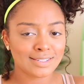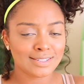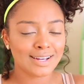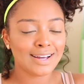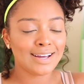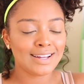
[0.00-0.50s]

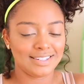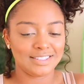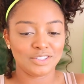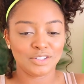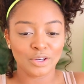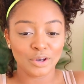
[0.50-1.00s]

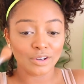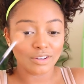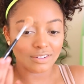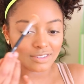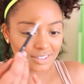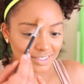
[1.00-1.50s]
shining
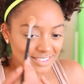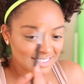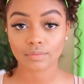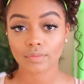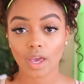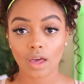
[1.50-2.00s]
you.
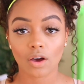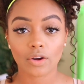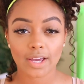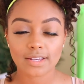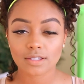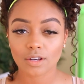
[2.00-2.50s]

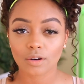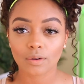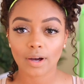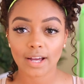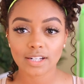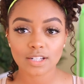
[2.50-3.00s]
Okay,
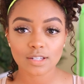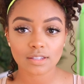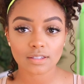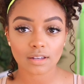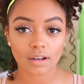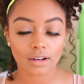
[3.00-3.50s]
so I
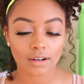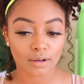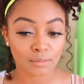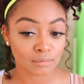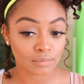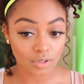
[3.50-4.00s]
just
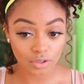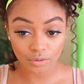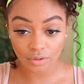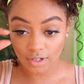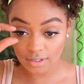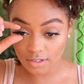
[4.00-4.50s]
um,
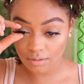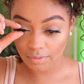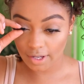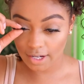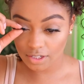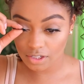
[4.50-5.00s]
glued on some
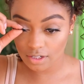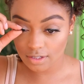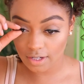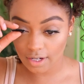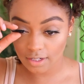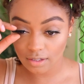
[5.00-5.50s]

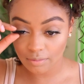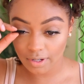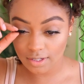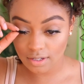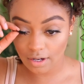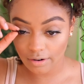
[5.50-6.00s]
lashes. Like I did
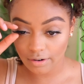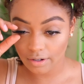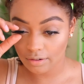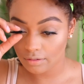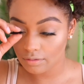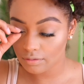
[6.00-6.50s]
mascara
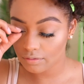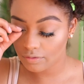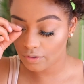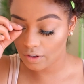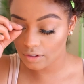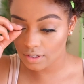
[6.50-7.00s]
and
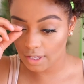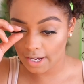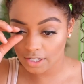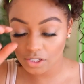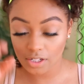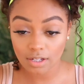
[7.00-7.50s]
false
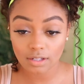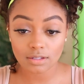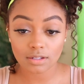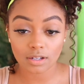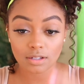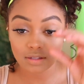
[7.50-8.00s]

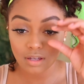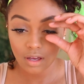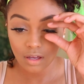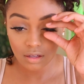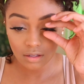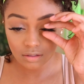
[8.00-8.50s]
lashes because
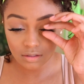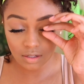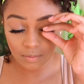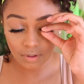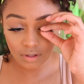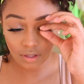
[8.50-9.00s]

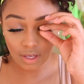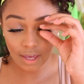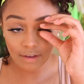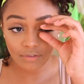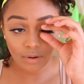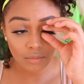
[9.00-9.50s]

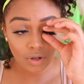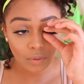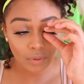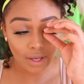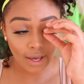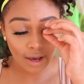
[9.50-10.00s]
typically if I'm
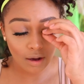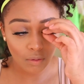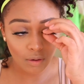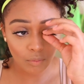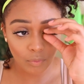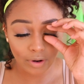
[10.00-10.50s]
going
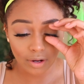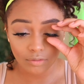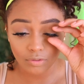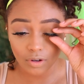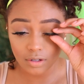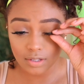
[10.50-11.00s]
out, I'm
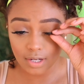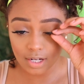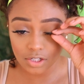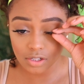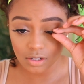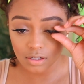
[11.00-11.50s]
wearing false
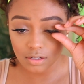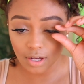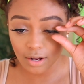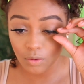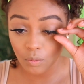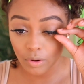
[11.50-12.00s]
lashes.
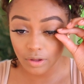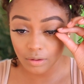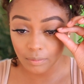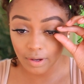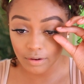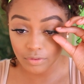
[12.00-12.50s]
I don't wear
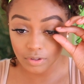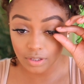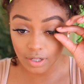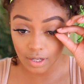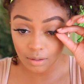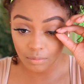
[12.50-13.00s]
them every
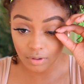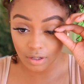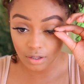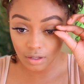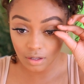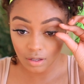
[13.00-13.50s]
day,
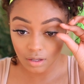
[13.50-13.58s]
but